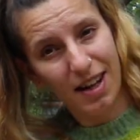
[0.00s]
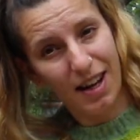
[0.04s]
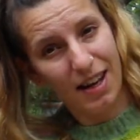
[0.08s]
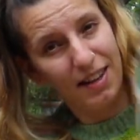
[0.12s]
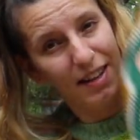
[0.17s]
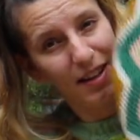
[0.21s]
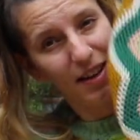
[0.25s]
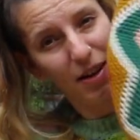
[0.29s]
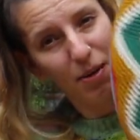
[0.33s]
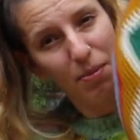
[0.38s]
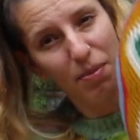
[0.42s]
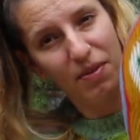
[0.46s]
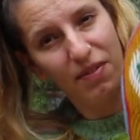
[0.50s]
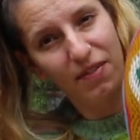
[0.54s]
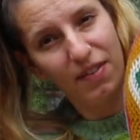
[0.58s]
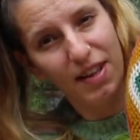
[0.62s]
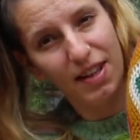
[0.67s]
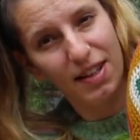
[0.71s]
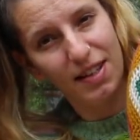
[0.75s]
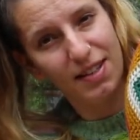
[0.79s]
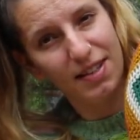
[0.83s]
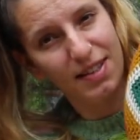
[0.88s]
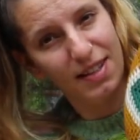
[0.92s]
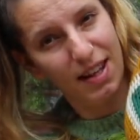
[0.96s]
I think I
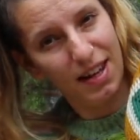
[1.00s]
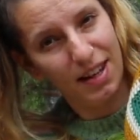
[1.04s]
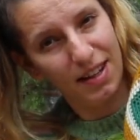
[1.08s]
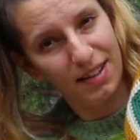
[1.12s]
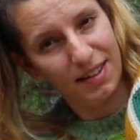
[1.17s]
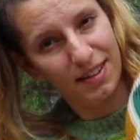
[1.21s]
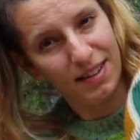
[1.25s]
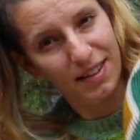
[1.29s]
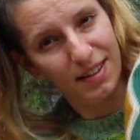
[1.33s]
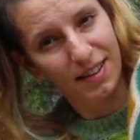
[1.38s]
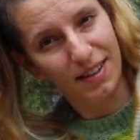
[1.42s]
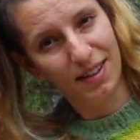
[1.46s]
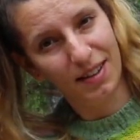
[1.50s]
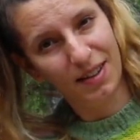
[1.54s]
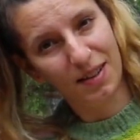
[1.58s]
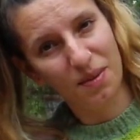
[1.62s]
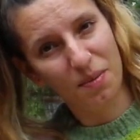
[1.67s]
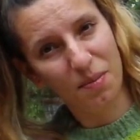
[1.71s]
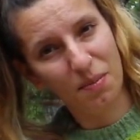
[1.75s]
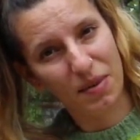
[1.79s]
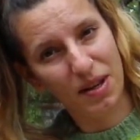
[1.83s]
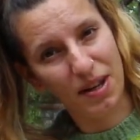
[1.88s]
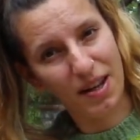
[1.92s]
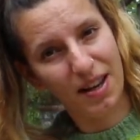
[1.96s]
prefer this side,
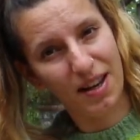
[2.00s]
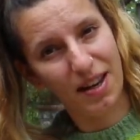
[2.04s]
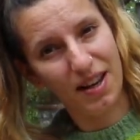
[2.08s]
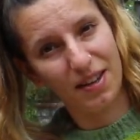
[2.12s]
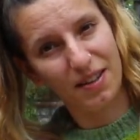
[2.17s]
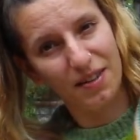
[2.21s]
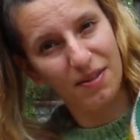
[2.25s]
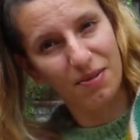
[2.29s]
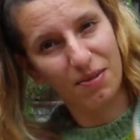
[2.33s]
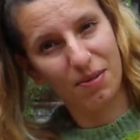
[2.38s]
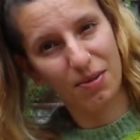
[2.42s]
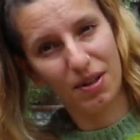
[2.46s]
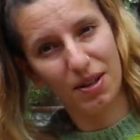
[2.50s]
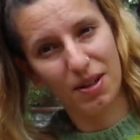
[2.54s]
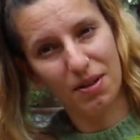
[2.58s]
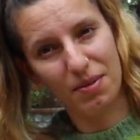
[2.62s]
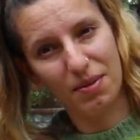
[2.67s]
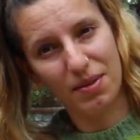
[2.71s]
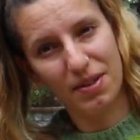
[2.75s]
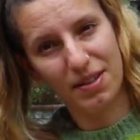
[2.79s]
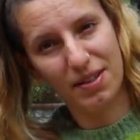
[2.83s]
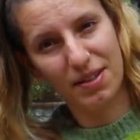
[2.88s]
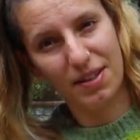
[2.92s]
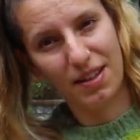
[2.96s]
but yeah, I just thought that
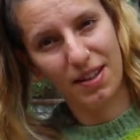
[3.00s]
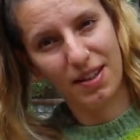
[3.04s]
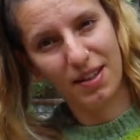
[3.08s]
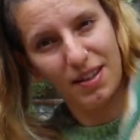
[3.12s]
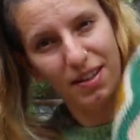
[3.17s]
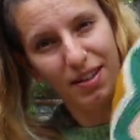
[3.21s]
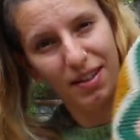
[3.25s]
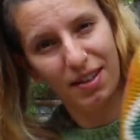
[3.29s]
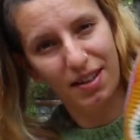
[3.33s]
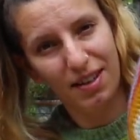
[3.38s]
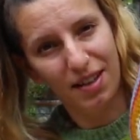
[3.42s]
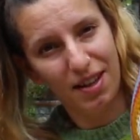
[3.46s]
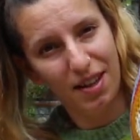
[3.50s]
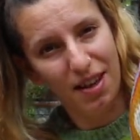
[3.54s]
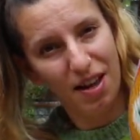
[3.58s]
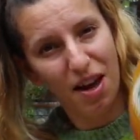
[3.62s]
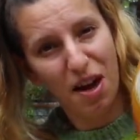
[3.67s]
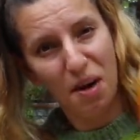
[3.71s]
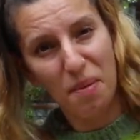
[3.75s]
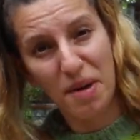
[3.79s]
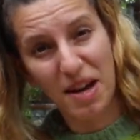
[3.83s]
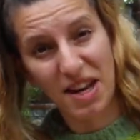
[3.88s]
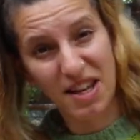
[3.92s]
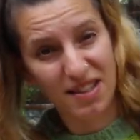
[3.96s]
was uh,
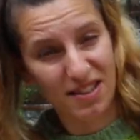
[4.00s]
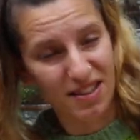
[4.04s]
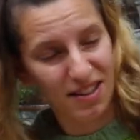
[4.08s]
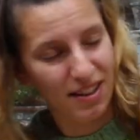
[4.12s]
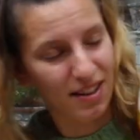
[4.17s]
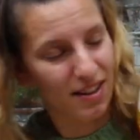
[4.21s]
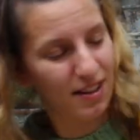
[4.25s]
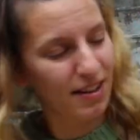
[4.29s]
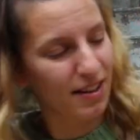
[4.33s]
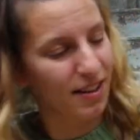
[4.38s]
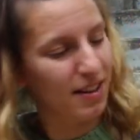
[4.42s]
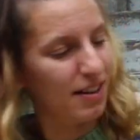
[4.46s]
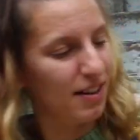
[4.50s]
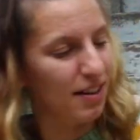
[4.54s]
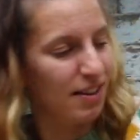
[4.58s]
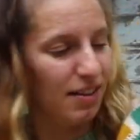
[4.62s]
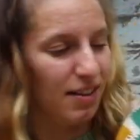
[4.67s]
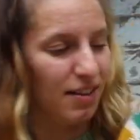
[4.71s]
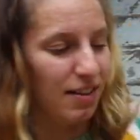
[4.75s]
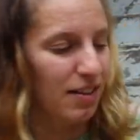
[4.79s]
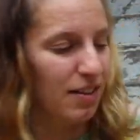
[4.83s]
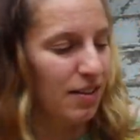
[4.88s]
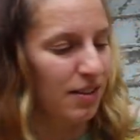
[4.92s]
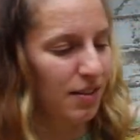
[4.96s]
amazing,
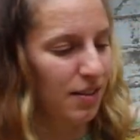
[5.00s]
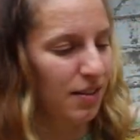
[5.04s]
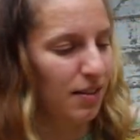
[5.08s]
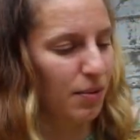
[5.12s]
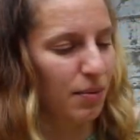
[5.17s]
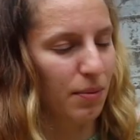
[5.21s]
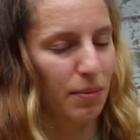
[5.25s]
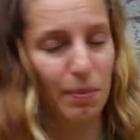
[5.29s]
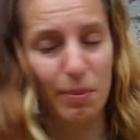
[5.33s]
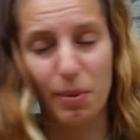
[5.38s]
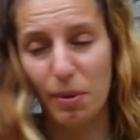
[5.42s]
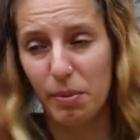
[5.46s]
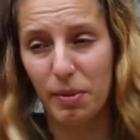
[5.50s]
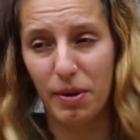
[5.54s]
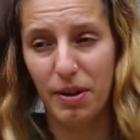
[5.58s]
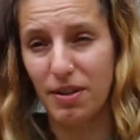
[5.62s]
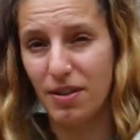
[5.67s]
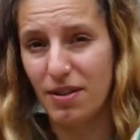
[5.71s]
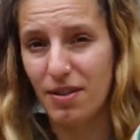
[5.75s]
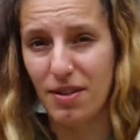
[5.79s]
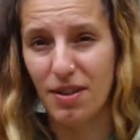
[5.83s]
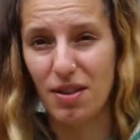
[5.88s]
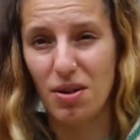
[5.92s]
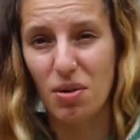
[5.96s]
and probably
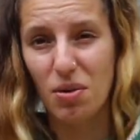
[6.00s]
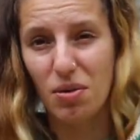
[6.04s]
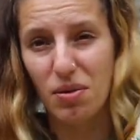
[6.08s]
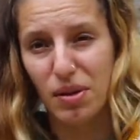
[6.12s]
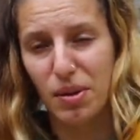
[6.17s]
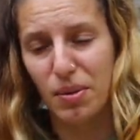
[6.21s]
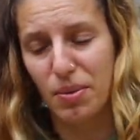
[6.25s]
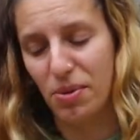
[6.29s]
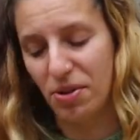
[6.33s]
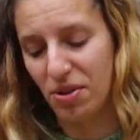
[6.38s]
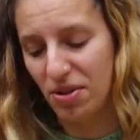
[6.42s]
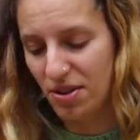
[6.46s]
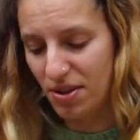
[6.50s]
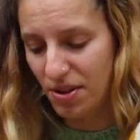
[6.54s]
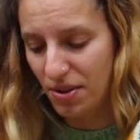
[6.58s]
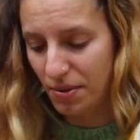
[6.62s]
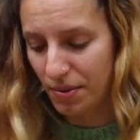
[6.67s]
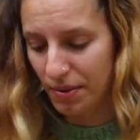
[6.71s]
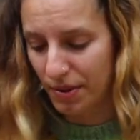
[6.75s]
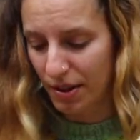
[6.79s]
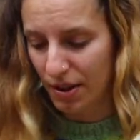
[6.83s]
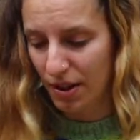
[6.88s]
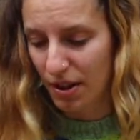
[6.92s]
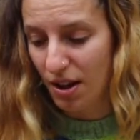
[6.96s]
just a euro or two,
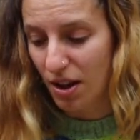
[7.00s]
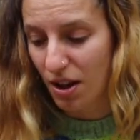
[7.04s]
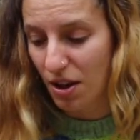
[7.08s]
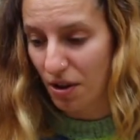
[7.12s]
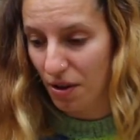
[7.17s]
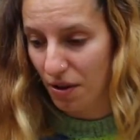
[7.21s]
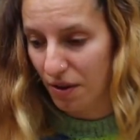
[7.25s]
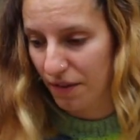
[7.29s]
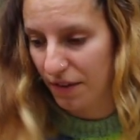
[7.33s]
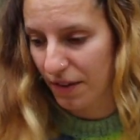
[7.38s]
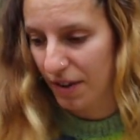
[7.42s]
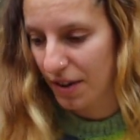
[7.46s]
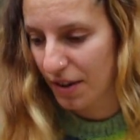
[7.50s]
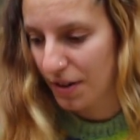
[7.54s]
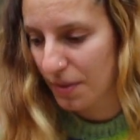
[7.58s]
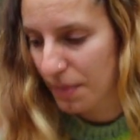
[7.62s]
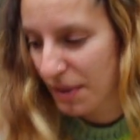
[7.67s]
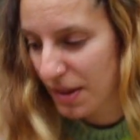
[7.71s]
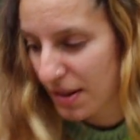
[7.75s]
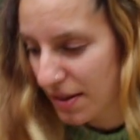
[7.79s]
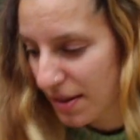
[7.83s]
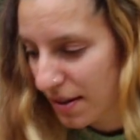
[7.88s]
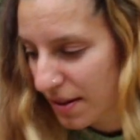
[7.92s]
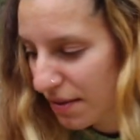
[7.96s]
not very
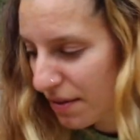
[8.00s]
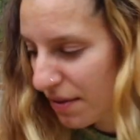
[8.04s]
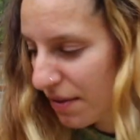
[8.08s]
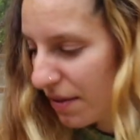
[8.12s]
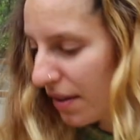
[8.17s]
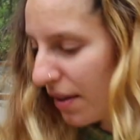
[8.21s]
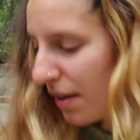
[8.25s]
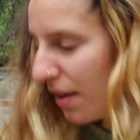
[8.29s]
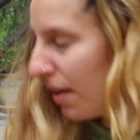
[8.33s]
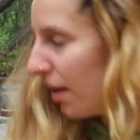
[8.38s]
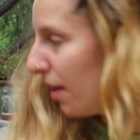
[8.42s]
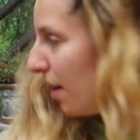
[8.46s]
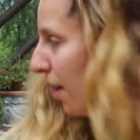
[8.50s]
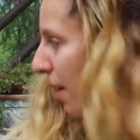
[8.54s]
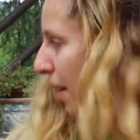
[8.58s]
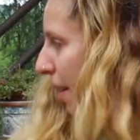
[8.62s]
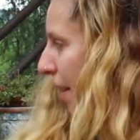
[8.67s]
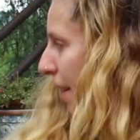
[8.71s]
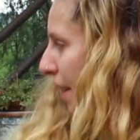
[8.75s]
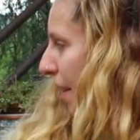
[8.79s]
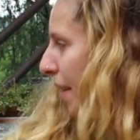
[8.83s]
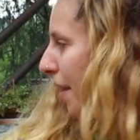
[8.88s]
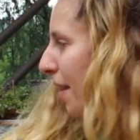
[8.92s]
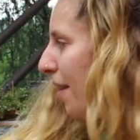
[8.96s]
expensive.
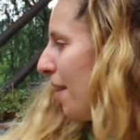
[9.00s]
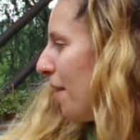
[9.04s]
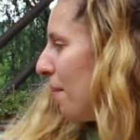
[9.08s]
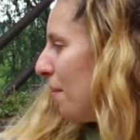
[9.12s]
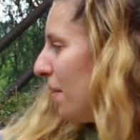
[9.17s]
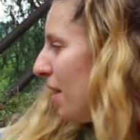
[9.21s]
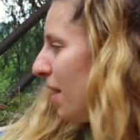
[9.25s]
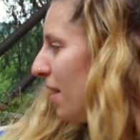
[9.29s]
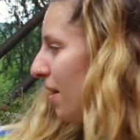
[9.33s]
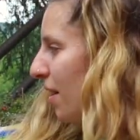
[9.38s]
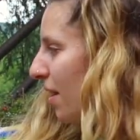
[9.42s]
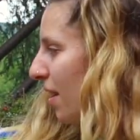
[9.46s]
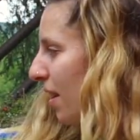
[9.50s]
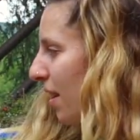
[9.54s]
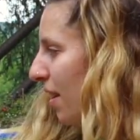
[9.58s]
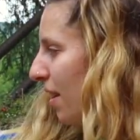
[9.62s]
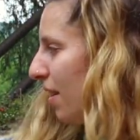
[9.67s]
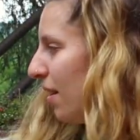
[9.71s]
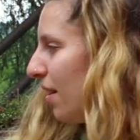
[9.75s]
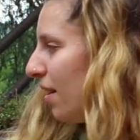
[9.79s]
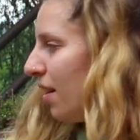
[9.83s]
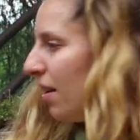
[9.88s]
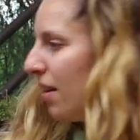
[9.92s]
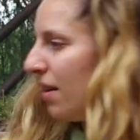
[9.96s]
Um, and
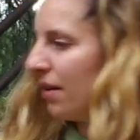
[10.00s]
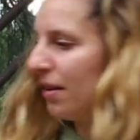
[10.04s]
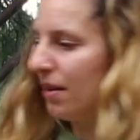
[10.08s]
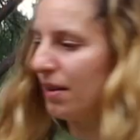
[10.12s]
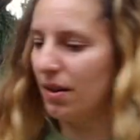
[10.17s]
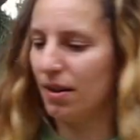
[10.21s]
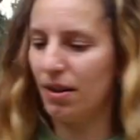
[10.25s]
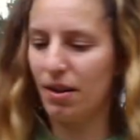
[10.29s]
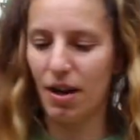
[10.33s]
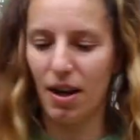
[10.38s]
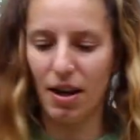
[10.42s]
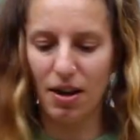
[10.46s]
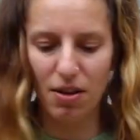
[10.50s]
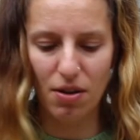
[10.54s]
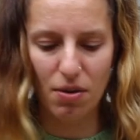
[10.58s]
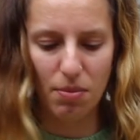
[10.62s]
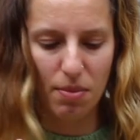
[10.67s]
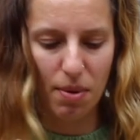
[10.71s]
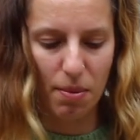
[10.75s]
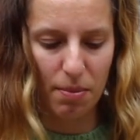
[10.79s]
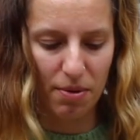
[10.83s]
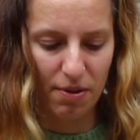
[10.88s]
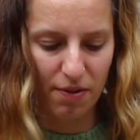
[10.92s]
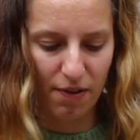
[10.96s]
then I couldn't
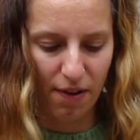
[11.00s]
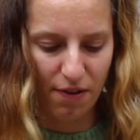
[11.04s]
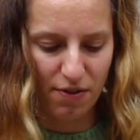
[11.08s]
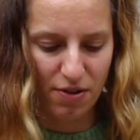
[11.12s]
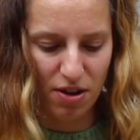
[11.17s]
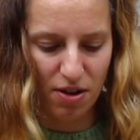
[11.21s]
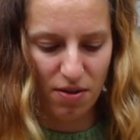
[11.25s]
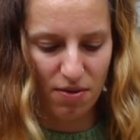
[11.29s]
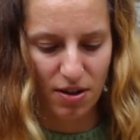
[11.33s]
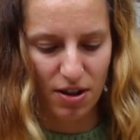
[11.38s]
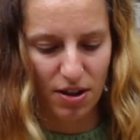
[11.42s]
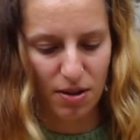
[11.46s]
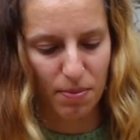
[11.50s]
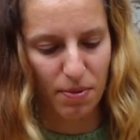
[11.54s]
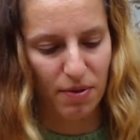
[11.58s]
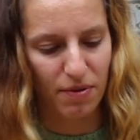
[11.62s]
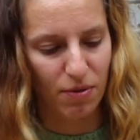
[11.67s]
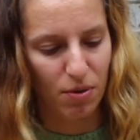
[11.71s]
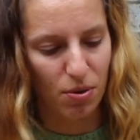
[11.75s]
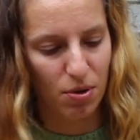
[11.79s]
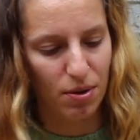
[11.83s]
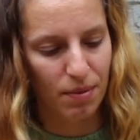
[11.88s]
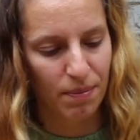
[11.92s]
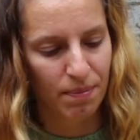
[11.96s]
remember if I've showed this
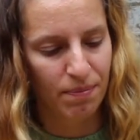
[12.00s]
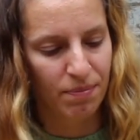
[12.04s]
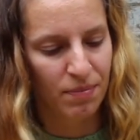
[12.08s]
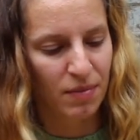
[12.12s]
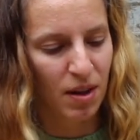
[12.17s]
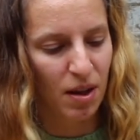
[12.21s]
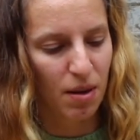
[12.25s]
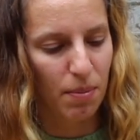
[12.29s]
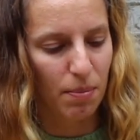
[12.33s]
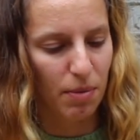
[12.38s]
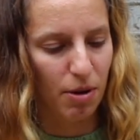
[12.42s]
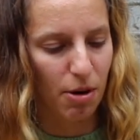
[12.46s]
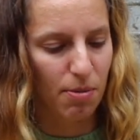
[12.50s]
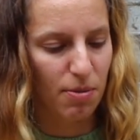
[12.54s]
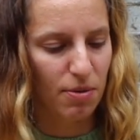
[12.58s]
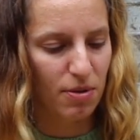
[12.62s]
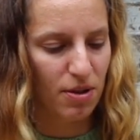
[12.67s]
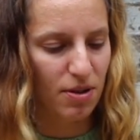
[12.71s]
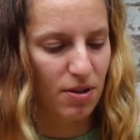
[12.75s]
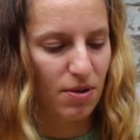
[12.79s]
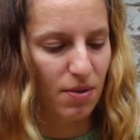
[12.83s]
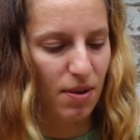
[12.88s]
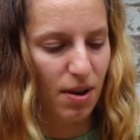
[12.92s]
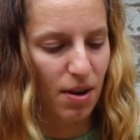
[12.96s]
before, but I
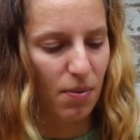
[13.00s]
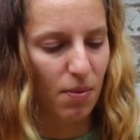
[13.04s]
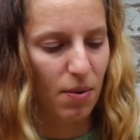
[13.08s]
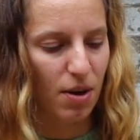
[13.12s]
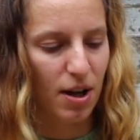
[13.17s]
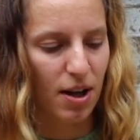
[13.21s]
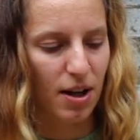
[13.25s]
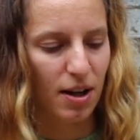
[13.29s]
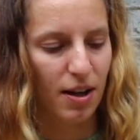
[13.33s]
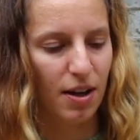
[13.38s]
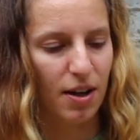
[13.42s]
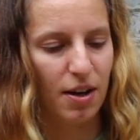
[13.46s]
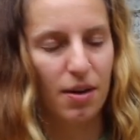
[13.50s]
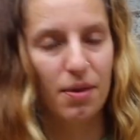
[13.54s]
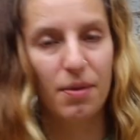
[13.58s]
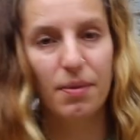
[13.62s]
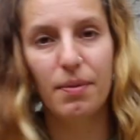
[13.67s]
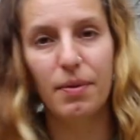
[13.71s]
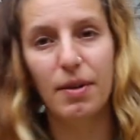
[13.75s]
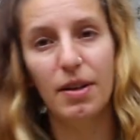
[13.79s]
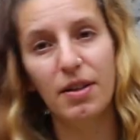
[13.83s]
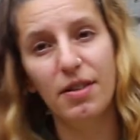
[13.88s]
bought this quite a while ago.